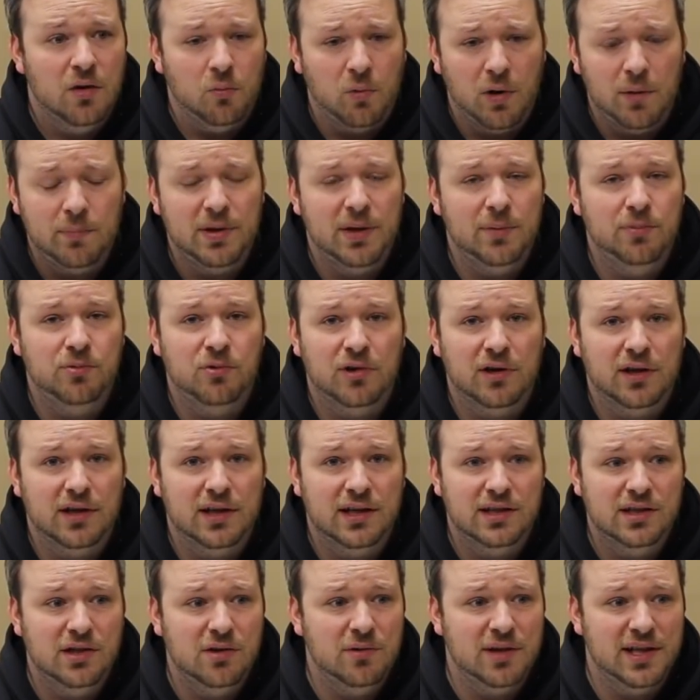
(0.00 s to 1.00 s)
what people are
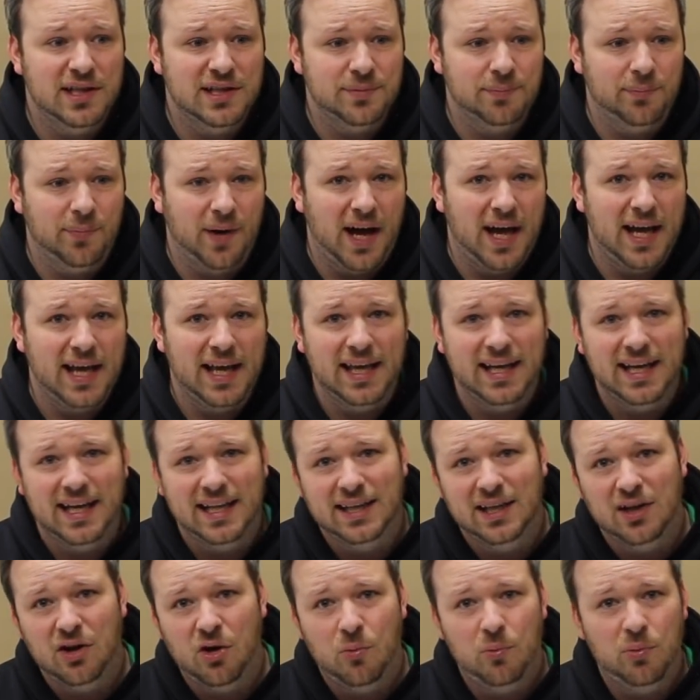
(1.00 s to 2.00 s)
gonna do is buy it
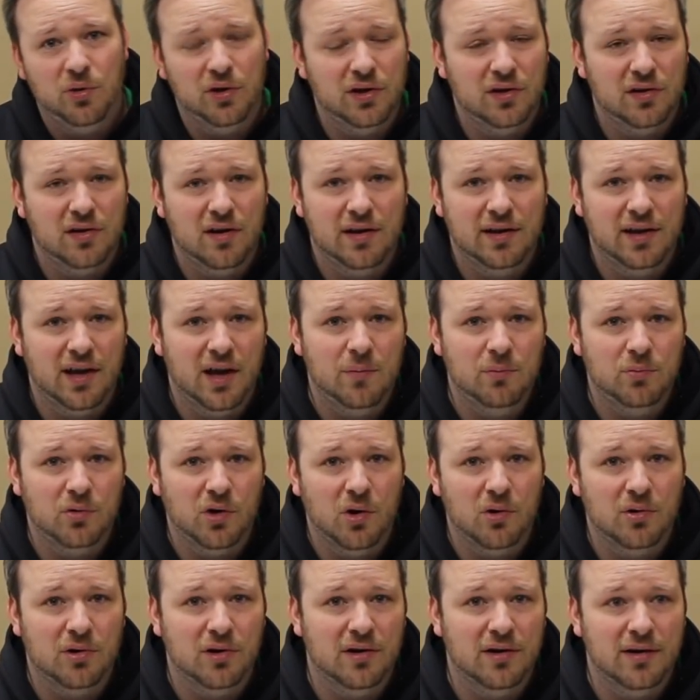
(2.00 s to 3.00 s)
and then go put it on
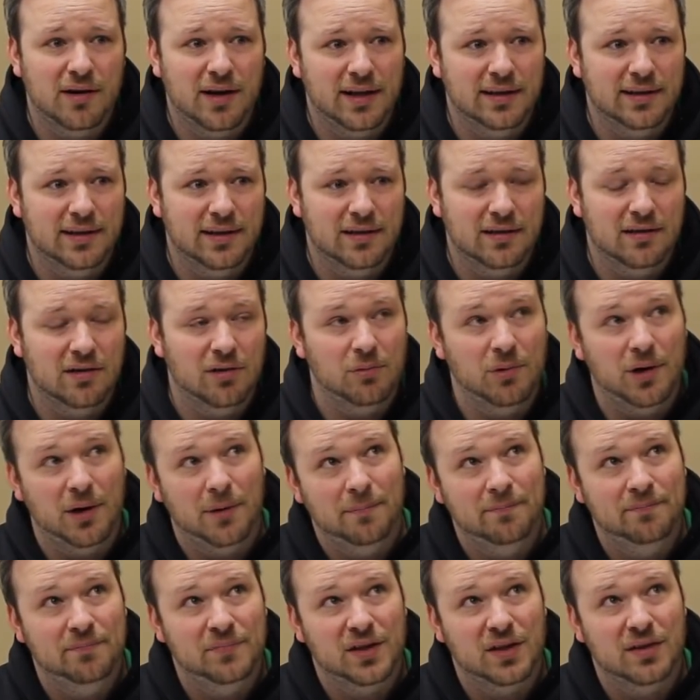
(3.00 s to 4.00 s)
GunBroker, and then, you know,
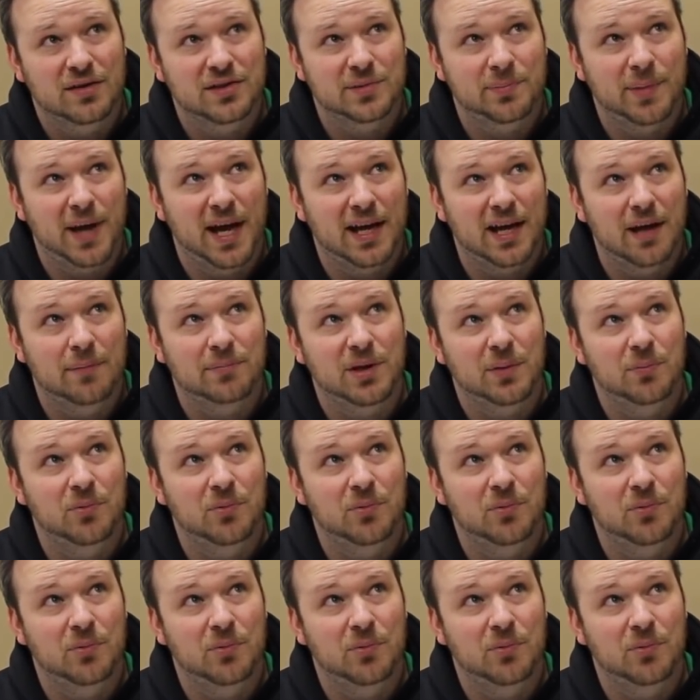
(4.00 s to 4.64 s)
well, let's back up.